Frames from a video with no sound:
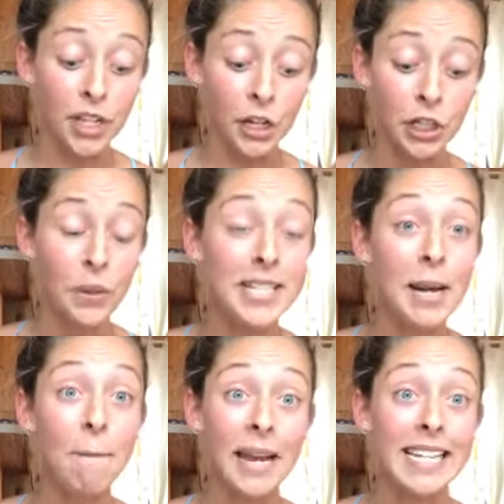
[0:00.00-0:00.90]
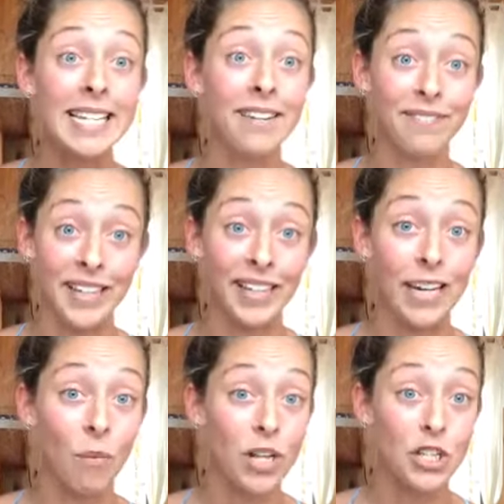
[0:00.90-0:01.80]
It's an amazing
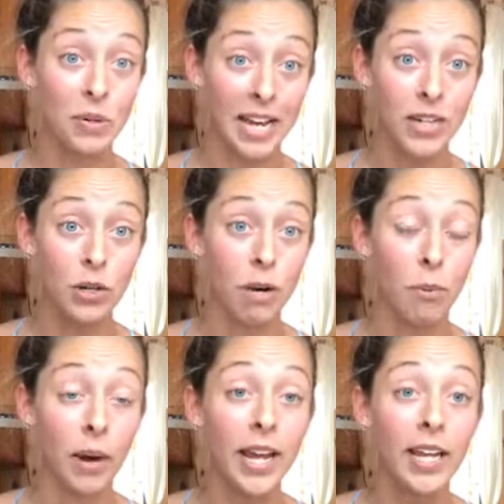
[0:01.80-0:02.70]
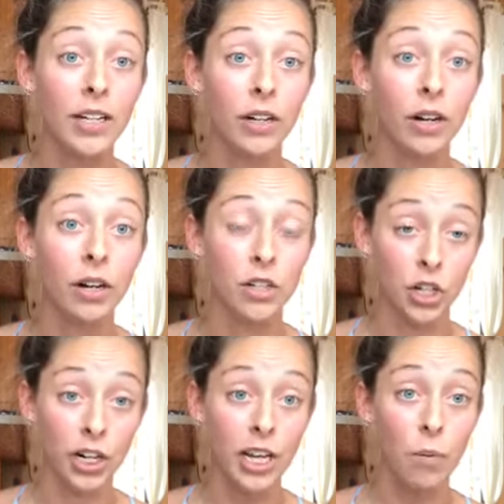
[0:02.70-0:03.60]
feeling once you get to a point in your
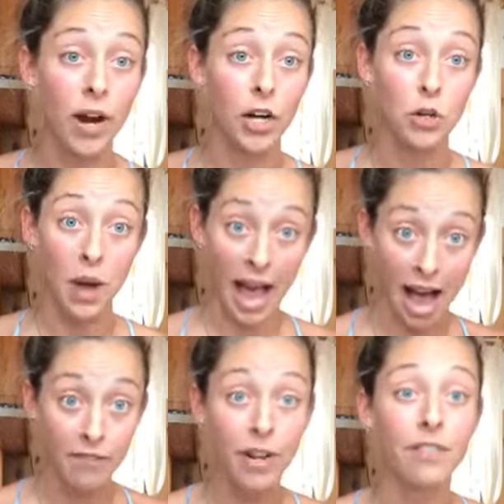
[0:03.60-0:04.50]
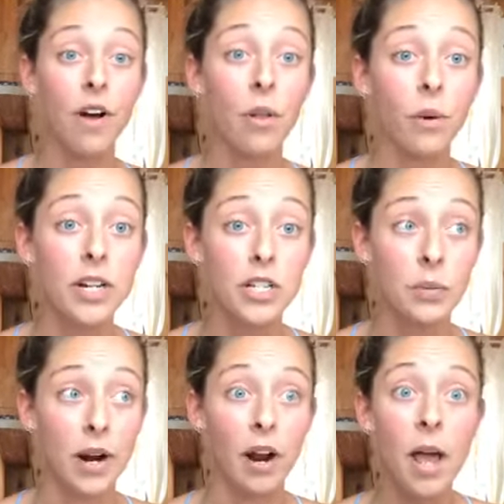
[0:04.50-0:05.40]
journey where you have enough followers
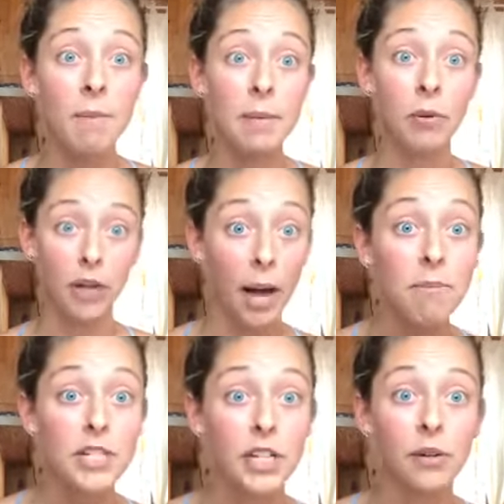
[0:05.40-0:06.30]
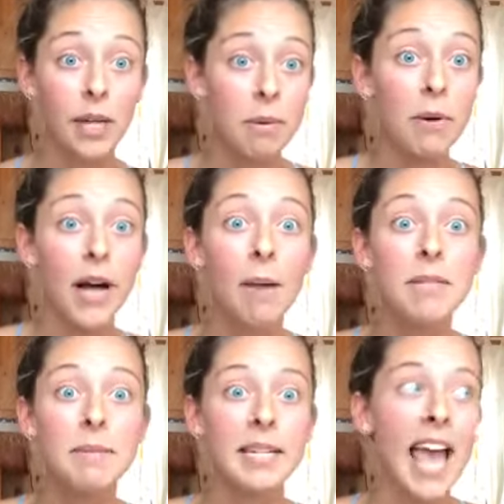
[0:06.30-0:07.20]
to where people come to you. Like, people
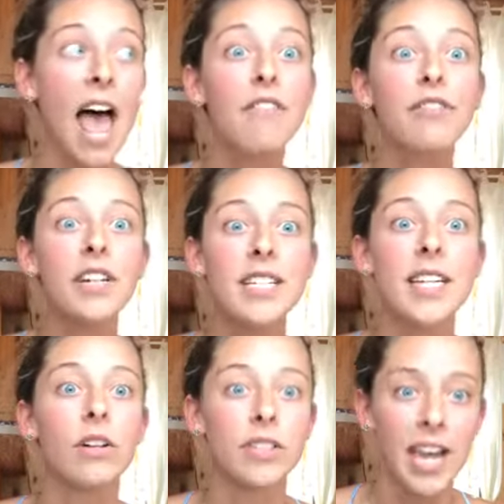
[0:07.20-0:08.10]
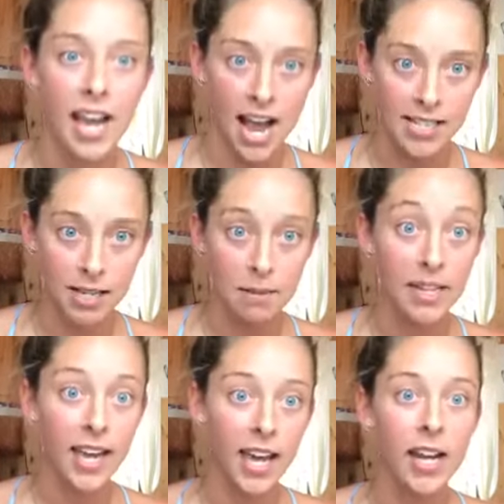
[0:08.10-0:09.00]
come to me every single day asking
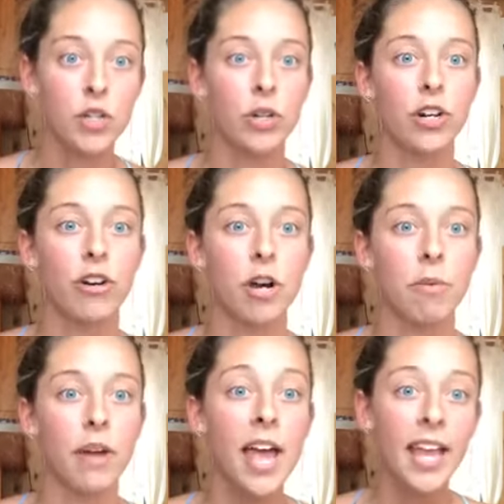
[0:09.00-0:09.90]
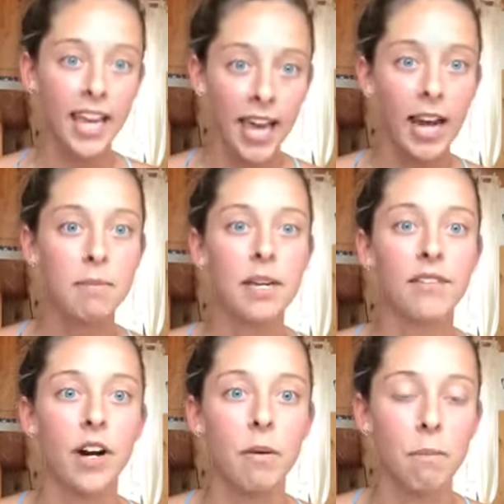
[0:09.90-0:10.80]
me, can I join your group? Can I be
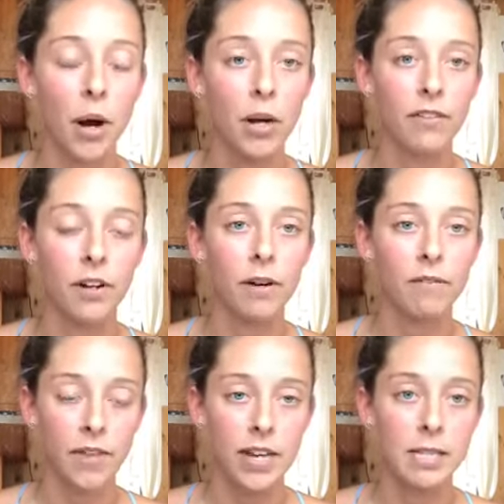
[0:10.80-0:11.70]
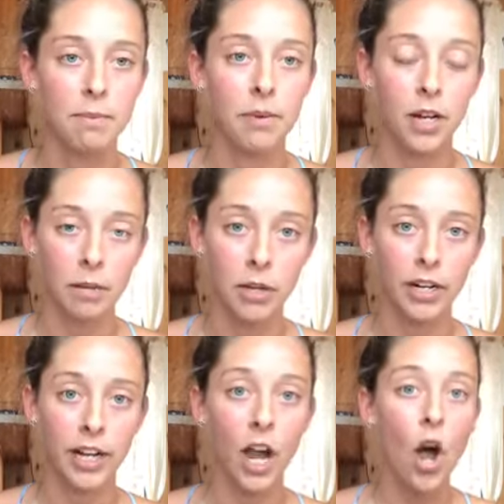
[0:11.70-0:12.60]
a part of your fitness
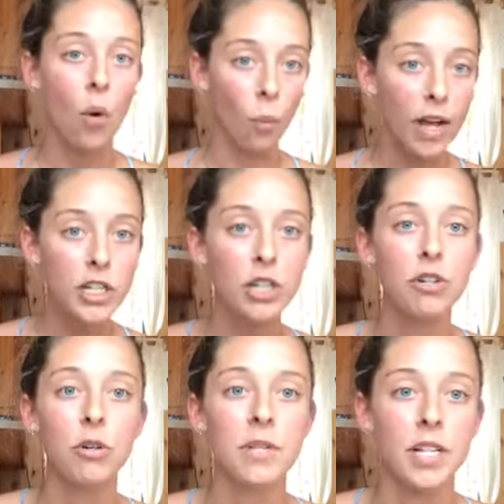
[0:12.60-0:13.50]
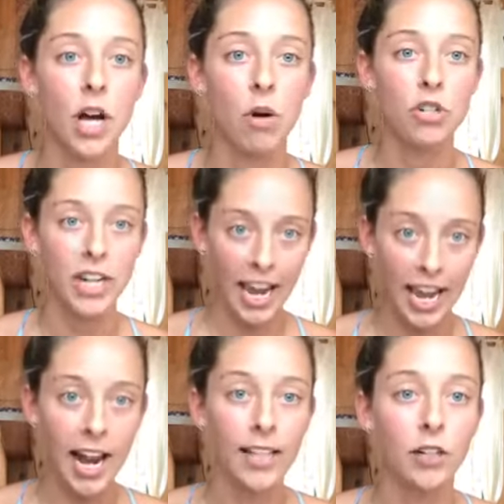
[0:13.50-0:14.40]
community? What do you do as a coach?
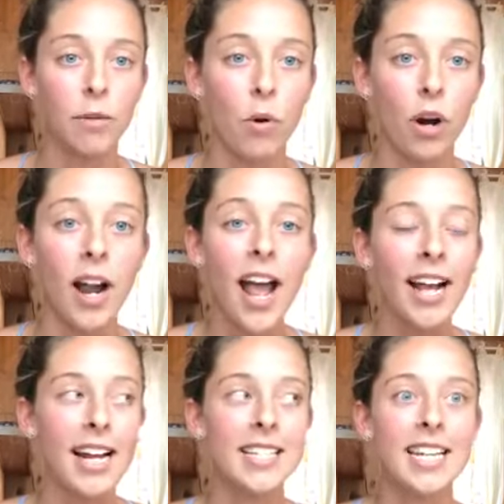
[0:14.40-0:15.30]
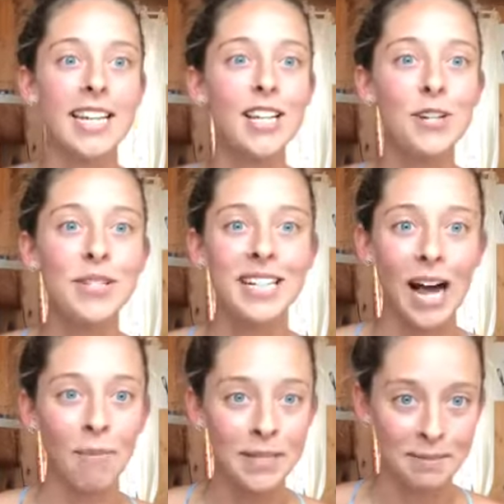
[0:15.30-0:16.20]
Can I learn more? Guys, they didn't used to
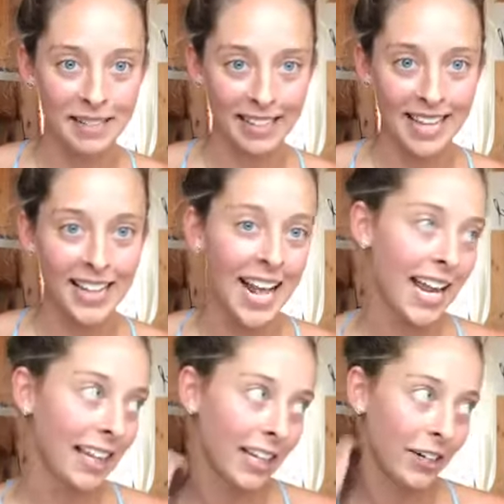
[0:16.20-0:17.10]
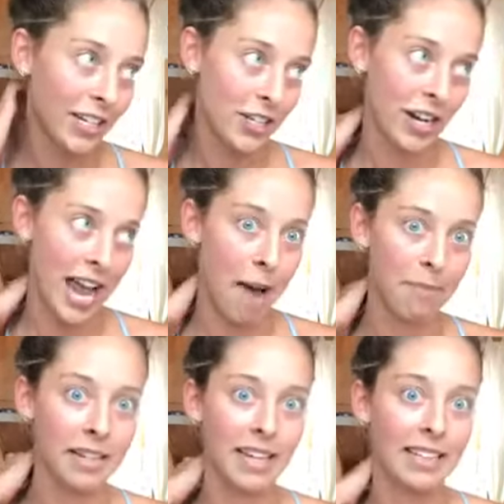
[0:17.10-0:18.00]
come to me like that. That literally started
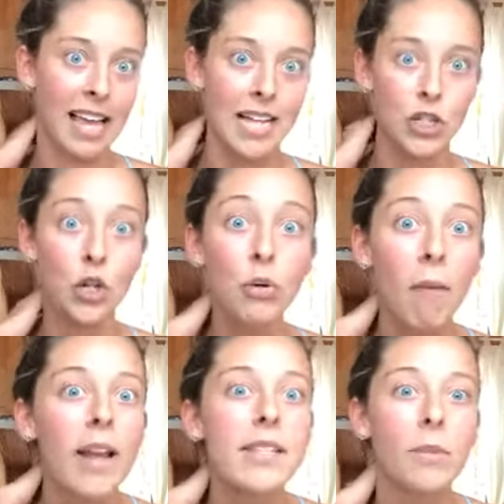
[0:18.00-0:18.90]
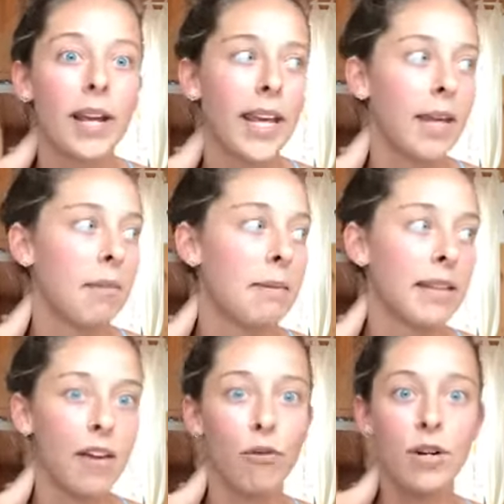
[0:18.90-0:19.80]
happening like the last 2 months when I hit maybe
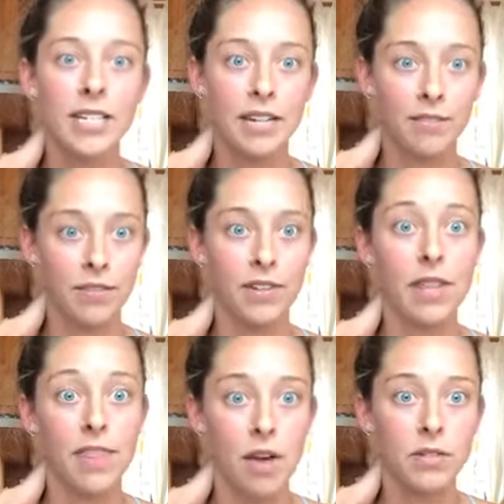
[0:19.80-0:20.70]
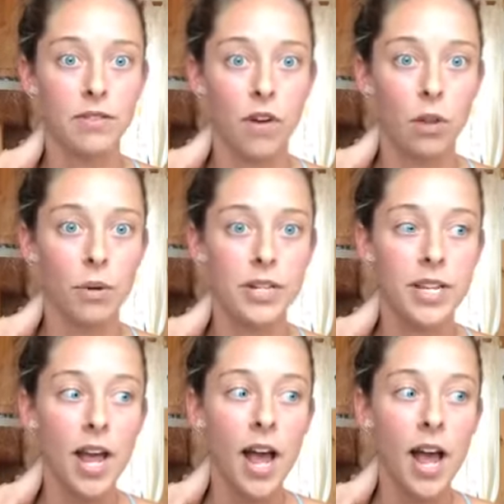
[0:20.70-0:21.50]
like 15,000 followers.